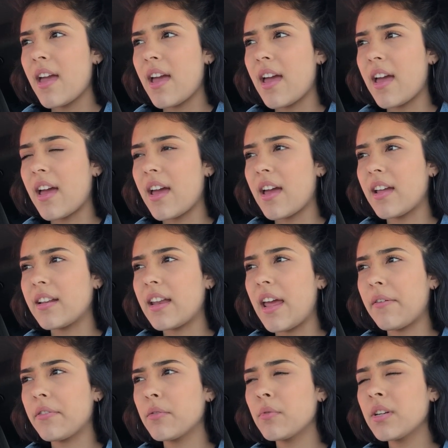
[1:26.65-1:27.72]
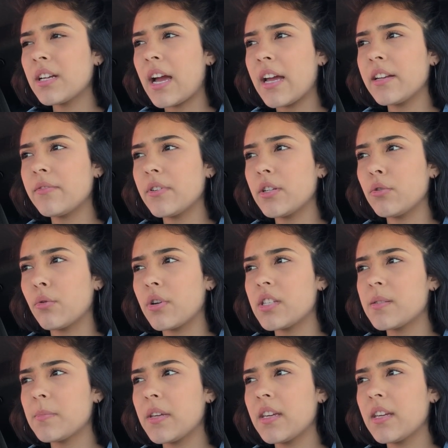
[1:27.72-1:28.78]
and everyone kind of
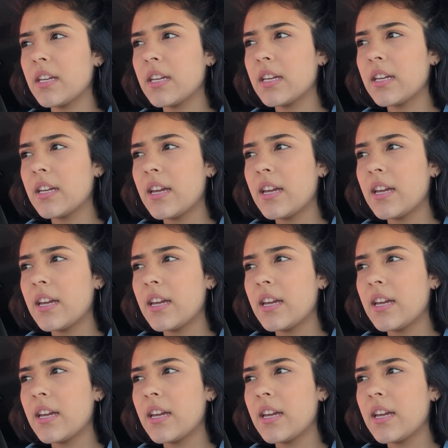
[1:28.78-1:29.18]
annoys me.